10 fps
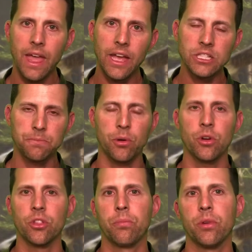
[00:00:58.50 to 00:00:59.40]
as
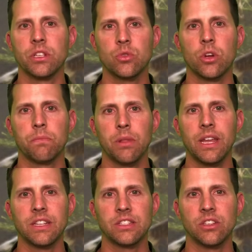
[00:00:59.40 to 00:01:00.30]
per the Prehistoric
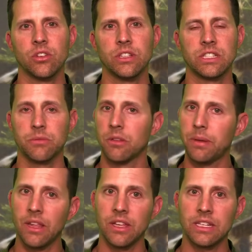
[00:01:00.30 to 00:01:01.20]
Planet series, some of the
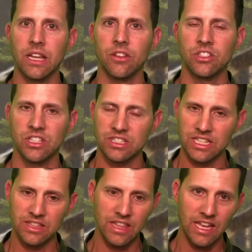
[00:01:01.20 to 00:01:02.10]
paleontologists
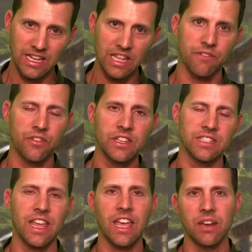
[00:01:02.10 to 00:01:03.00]
said that if
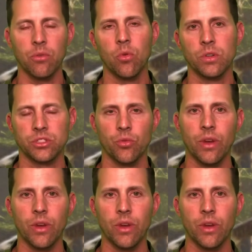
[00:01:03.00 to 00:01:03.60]
this animal was